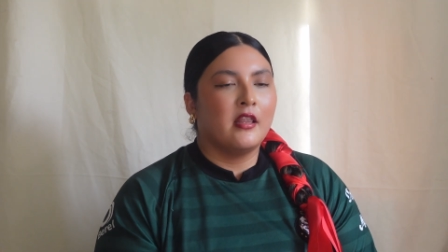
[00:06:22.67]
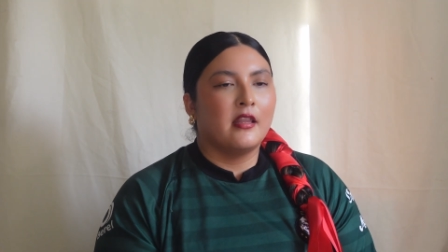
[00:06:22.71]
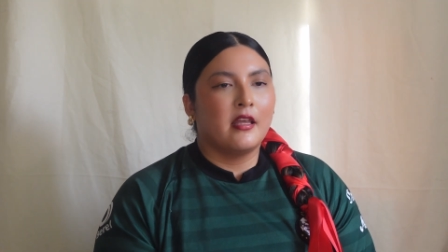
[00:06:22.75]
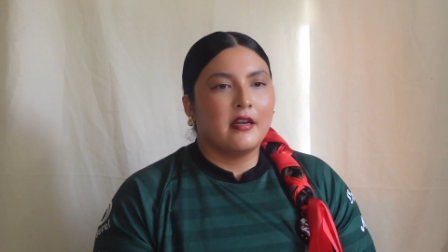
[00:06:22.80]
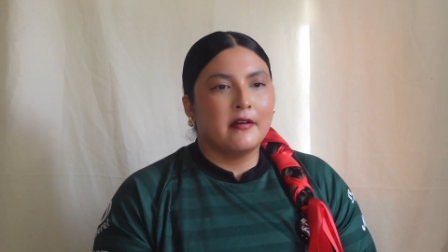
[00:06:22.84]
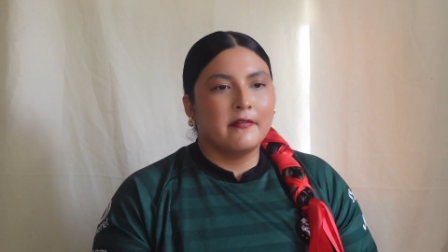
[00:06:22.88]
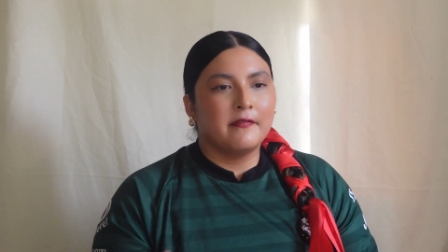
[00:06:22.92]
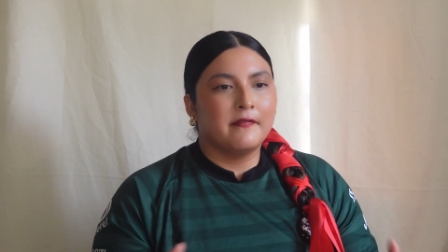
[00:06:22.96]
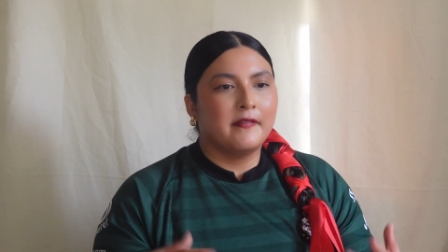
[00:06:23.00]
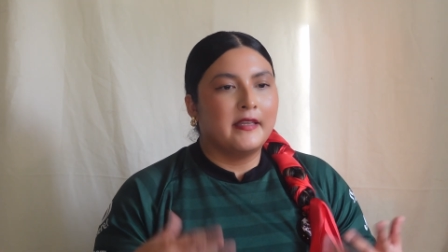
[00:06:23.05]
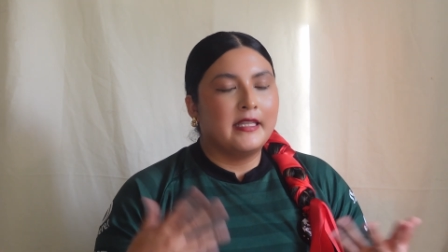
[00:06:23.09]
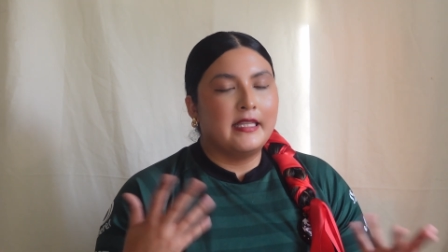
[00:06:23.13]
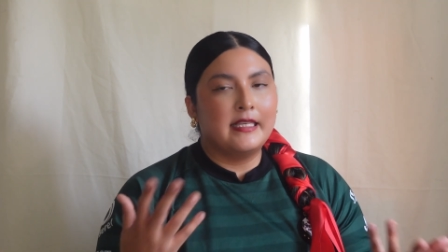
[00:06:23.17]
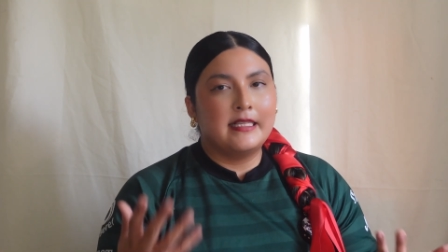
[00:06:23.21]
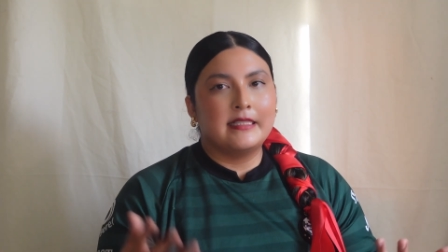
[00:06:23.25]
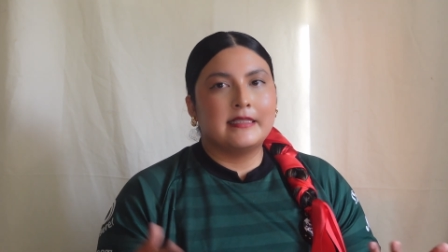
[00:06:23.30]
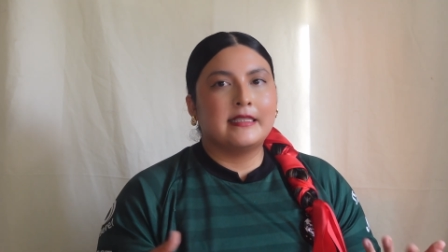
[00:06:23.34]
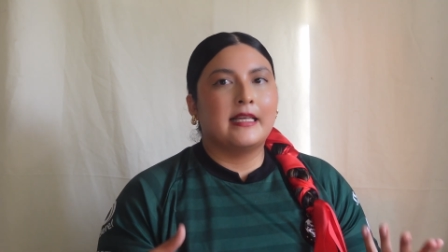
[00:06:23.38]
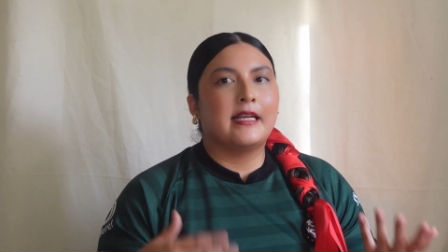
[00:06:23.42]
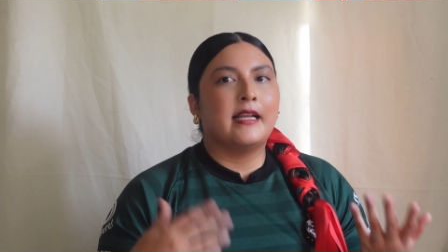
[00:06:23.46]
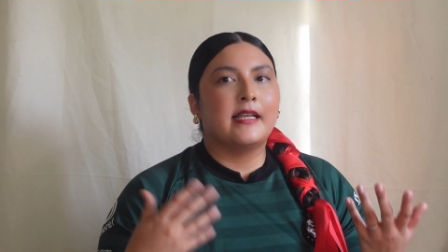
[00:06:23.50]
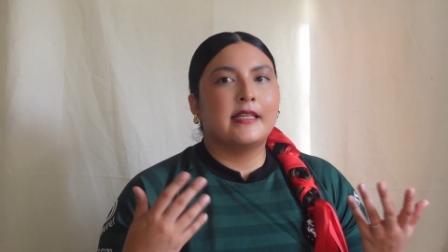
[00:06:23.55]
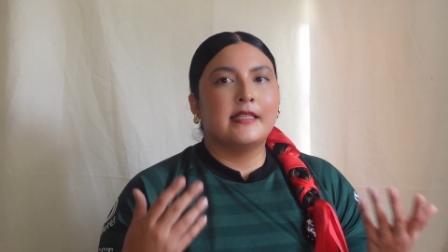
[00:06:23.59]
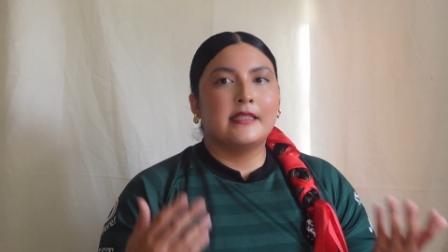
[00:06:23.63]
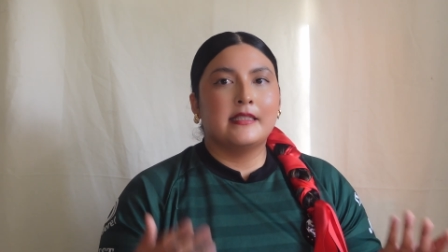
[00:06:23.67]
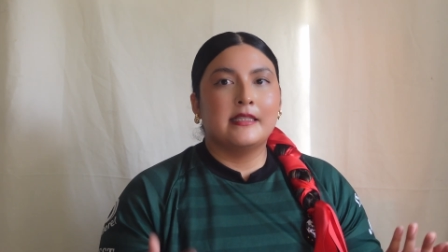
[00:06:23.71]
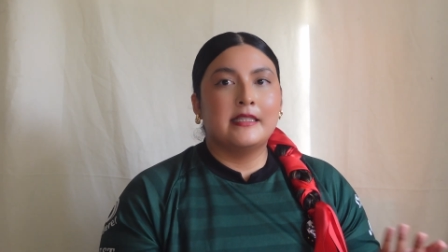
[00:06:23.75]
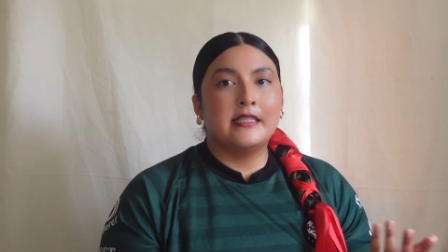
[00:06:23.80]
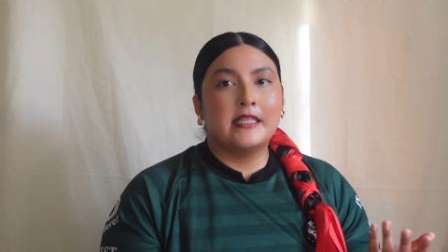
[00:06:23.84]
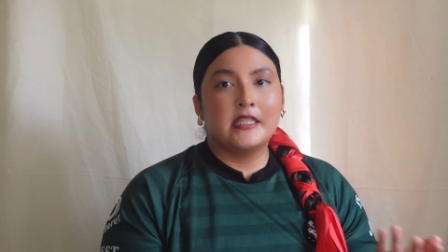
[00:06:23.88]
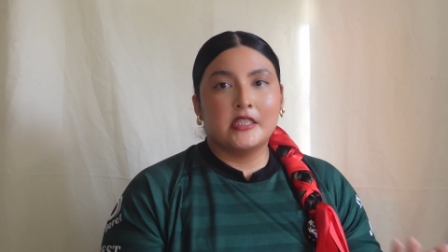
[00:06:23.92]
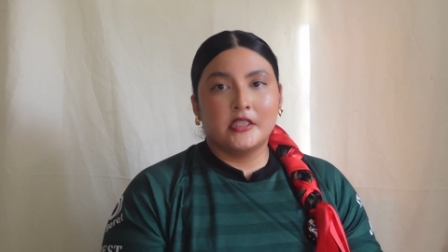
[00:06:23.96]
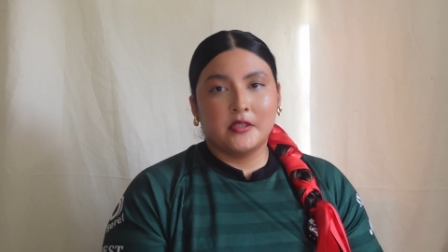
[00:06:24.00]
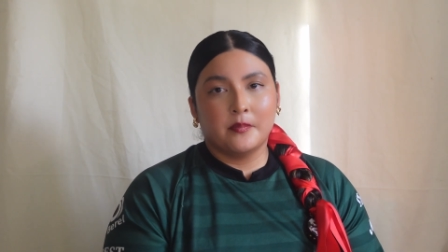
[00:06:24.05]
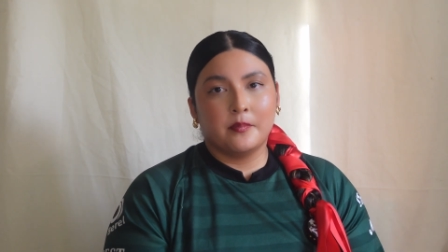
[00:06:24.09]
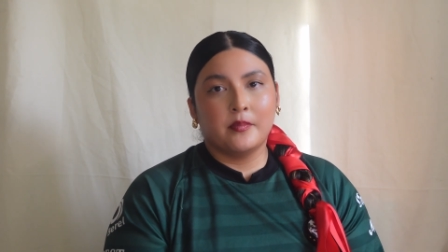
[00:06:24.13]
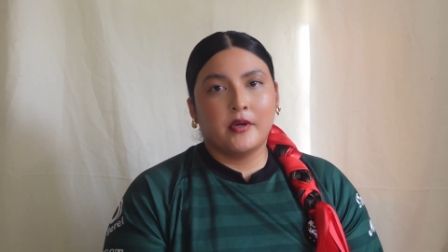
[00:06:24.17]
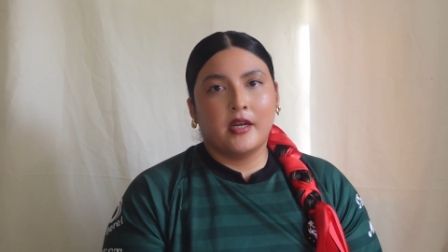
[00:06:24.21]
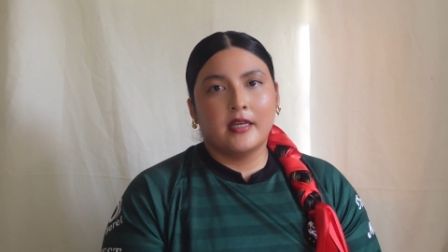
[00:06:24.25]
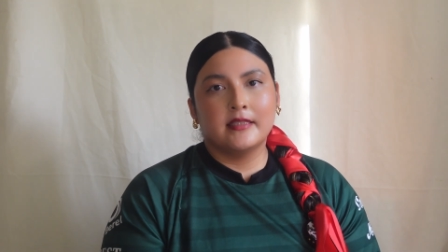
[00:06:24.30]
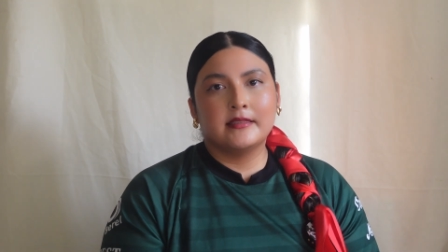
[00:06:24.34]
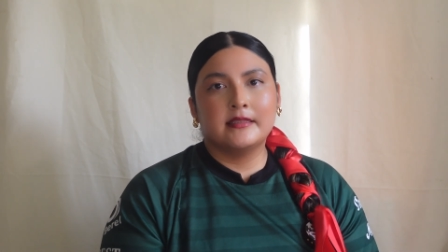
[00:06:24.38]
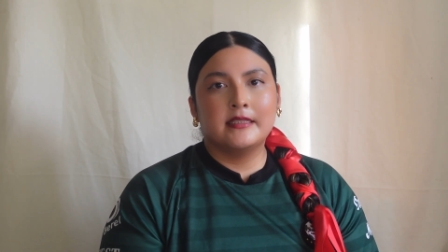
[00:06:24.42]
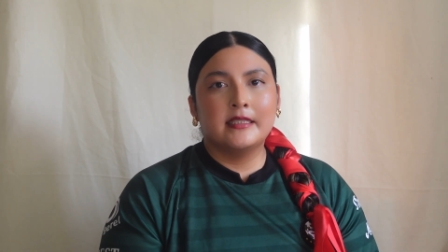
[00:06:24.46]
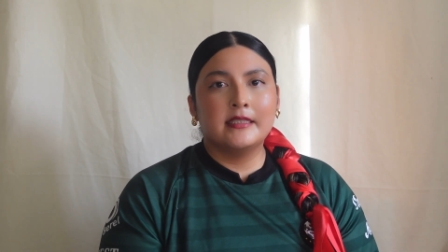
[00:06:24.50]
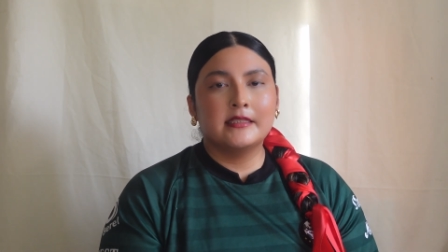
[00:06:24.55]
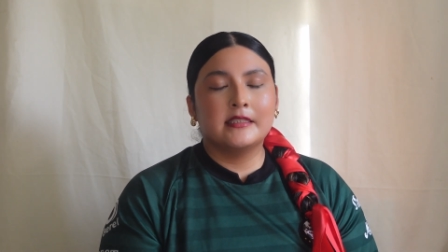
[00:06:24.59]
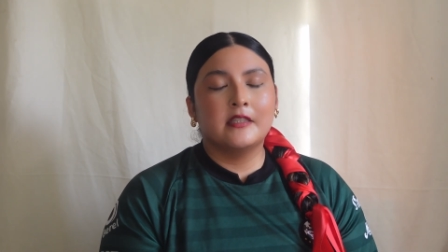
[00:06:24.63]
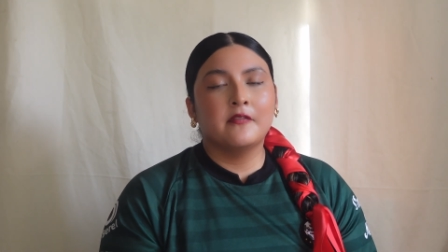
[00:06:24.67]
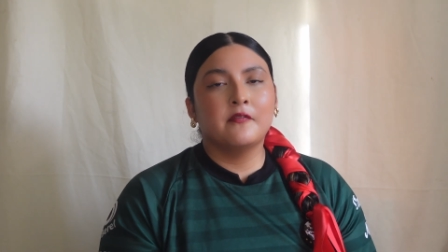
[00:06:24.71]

lot of feelings that I needed to process.